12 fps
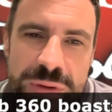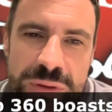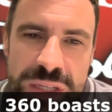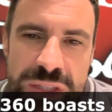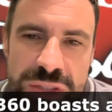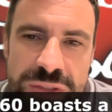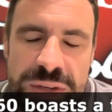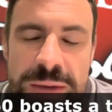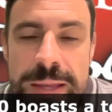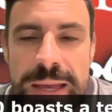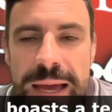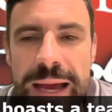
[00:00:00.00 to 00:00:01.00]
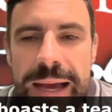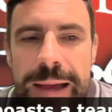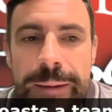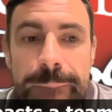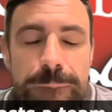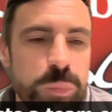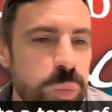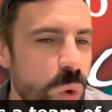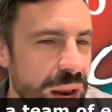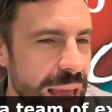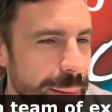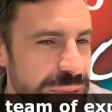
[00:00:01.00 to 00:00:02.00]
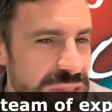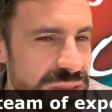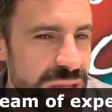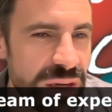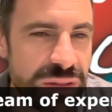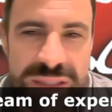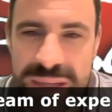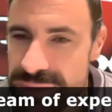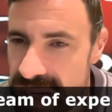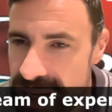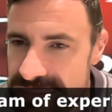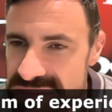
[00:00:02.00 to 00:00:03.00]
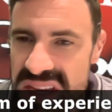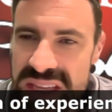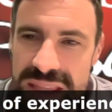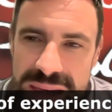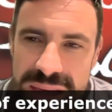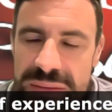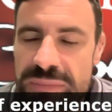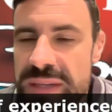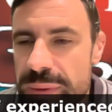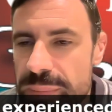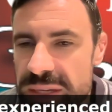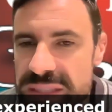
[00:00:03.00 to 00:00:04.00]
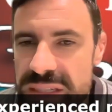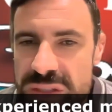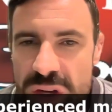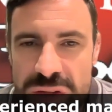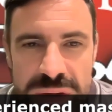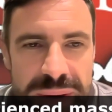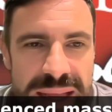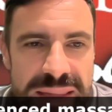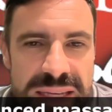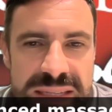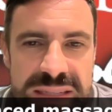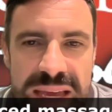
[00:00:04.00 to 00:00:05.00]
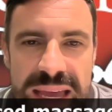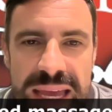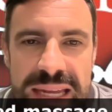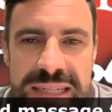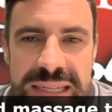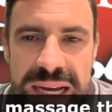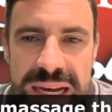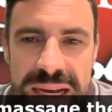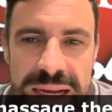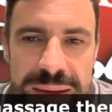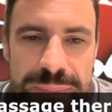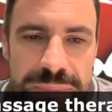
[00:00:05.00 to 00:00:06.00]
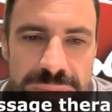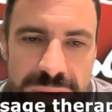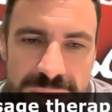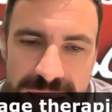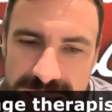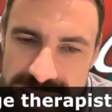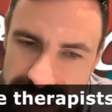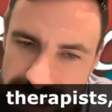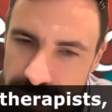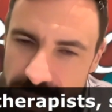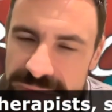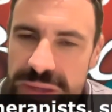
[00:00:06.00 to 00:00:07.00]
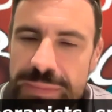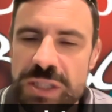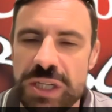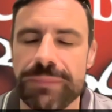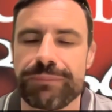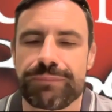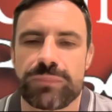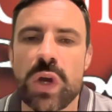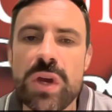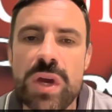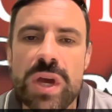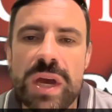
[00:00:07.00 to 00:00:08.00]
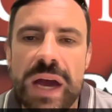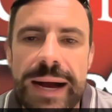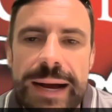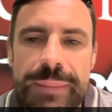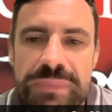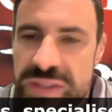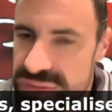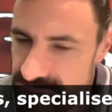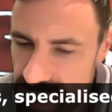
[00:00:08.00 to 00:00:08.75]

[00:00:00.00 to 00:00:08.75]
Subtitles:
issues. What happens though, sometimes someone might see a doctor about this, and they send them off for imaging. This is a very